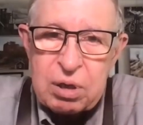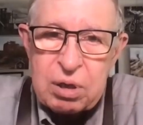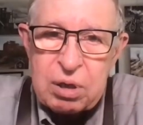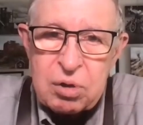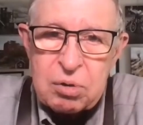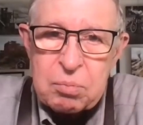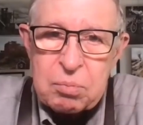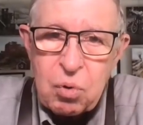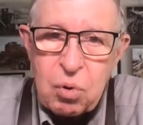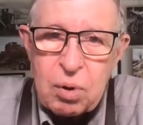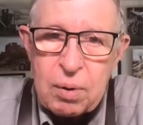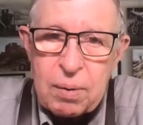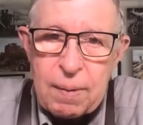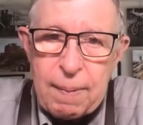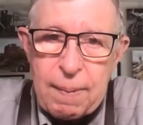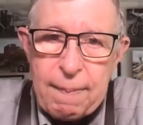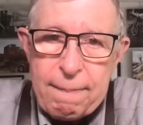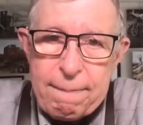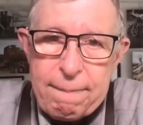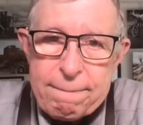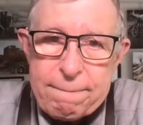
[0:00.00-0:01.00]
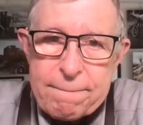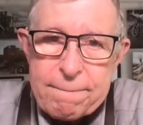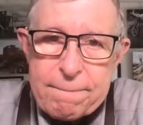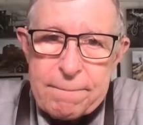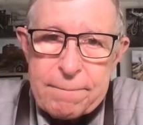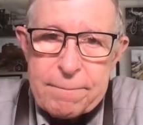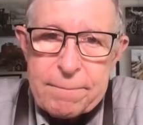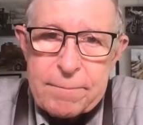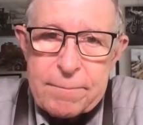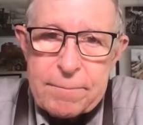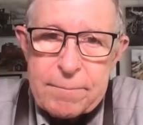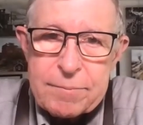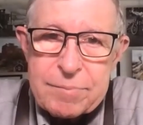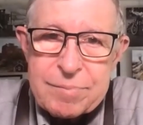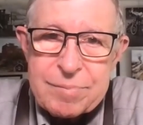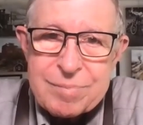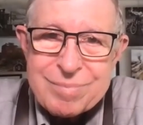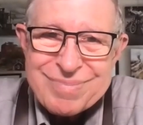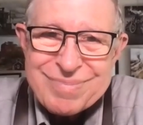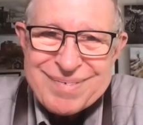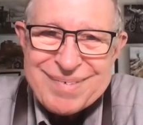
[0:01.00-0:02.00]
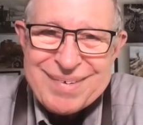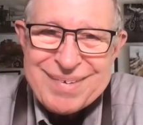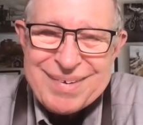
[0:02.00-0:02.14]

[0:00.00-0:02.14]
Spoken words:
if you were trying to, okay, go ahead.